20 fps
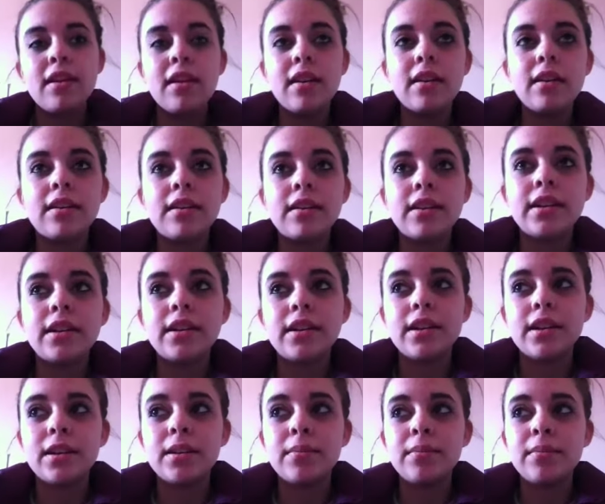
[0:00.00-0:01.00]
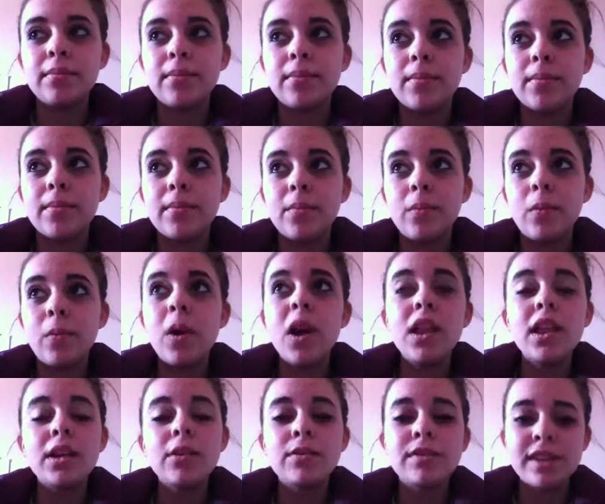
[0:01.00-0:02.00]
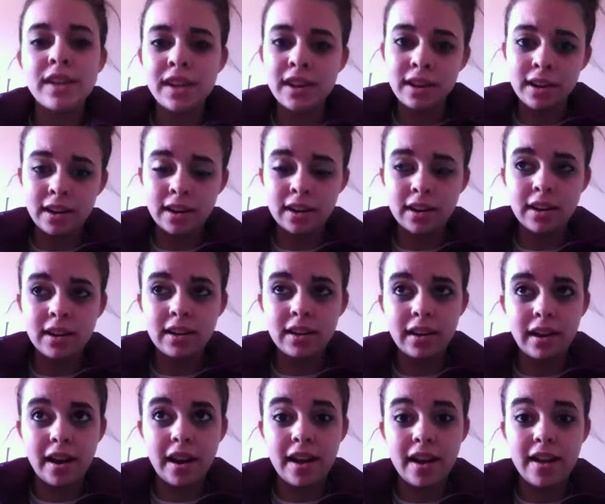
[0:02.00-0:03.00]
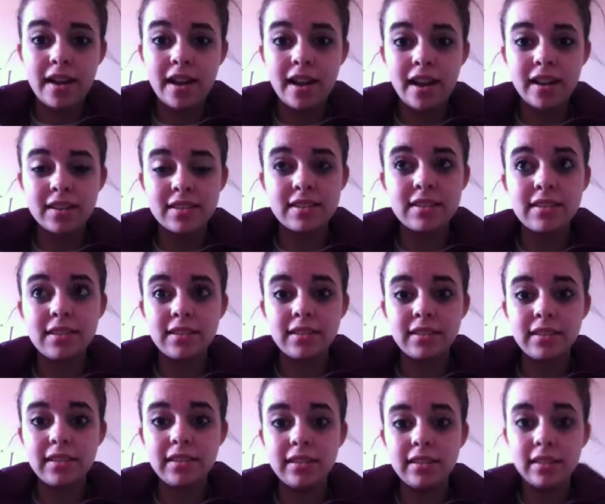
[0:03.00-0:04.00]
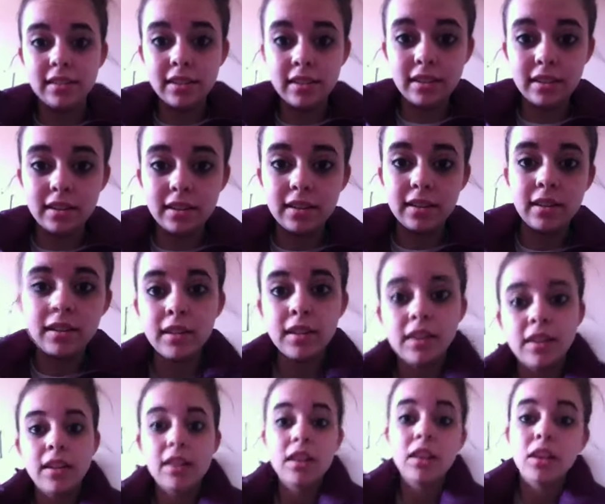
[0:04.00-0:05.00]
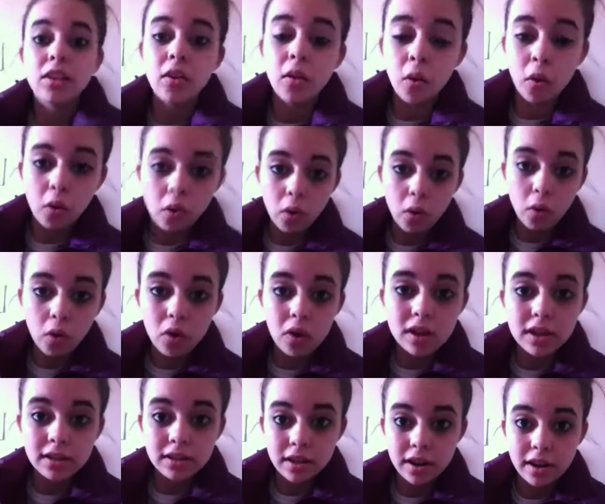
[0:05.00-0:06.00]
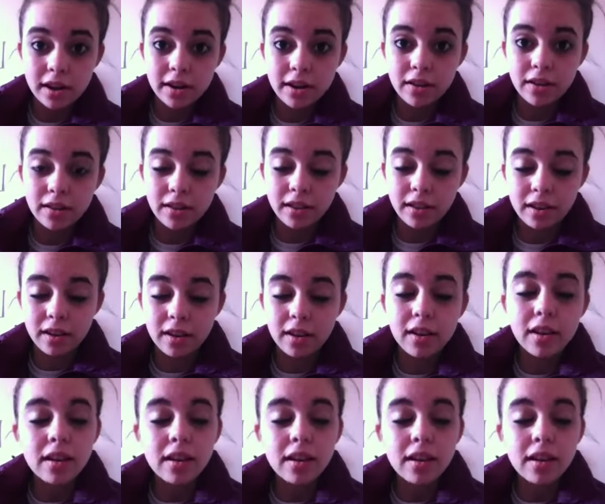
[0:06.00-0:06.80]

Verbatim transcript: and, um, while I was editing it, I accidentally deleted the whole entire thing.